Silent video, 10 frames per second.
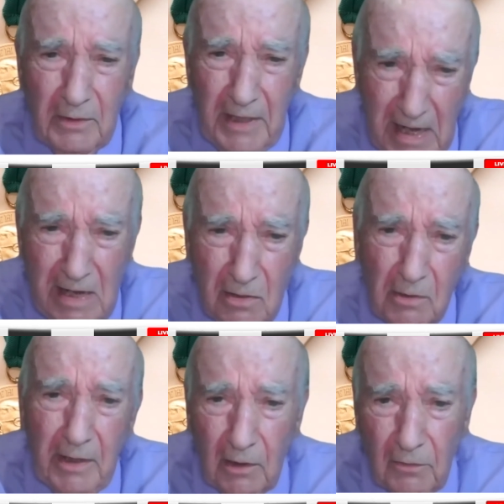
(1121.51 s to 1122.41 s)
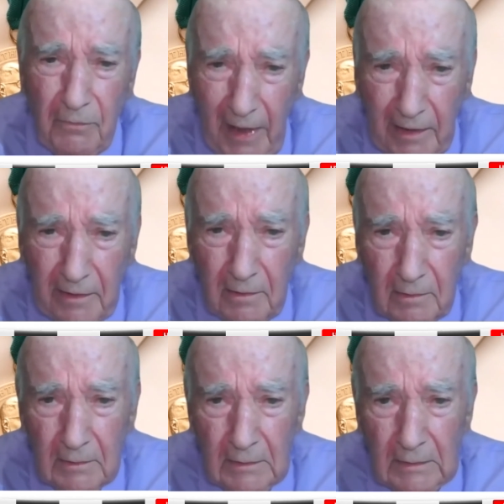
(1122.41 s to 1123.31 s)
the ego gets fed
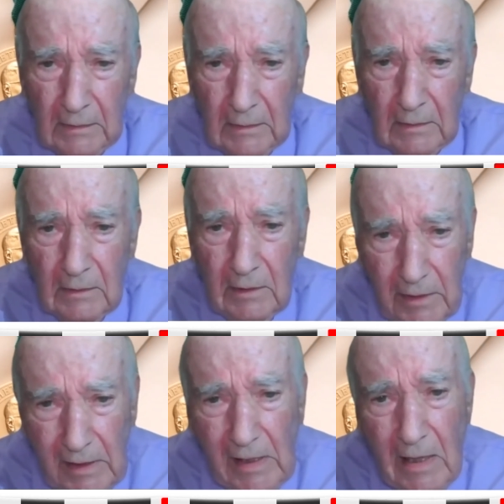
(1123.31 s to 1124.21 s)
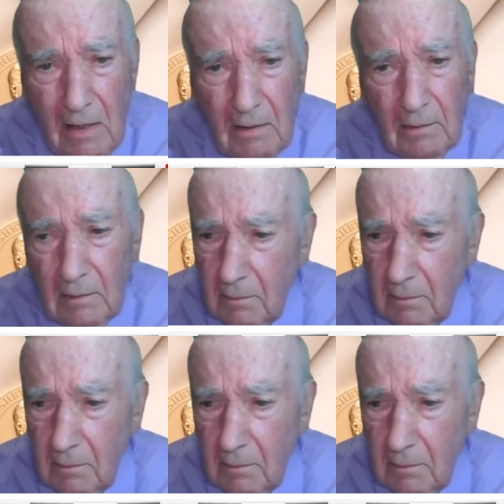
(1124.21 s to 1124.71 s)
to need